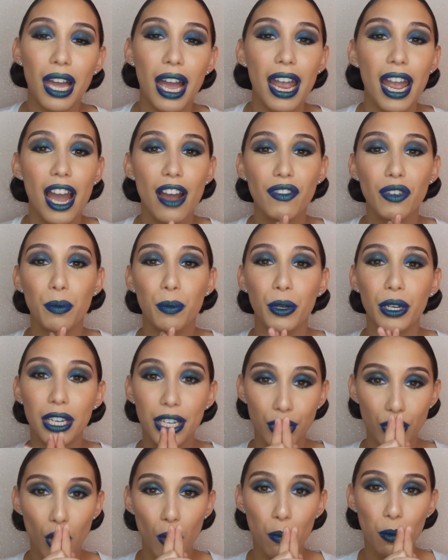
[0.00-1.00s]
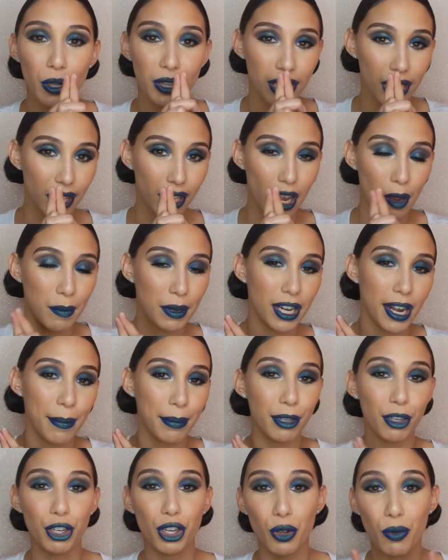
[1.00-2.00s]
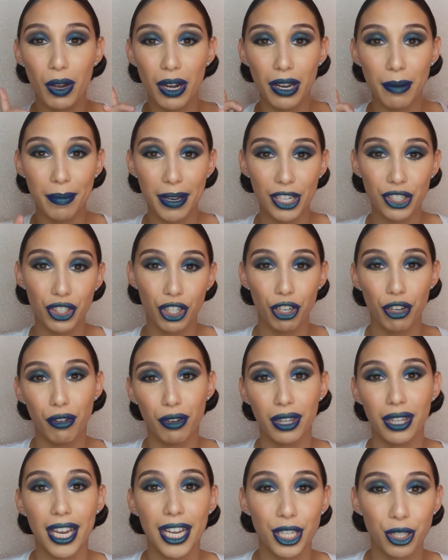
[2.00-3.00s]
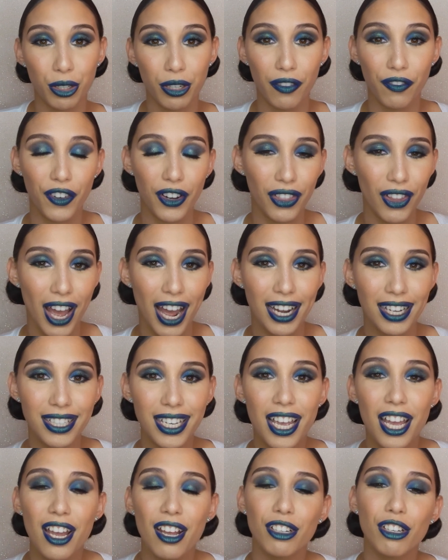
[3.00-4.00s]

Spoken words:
I have a pretty dope one that's coming up, so you want to make sure you stay tuned for that.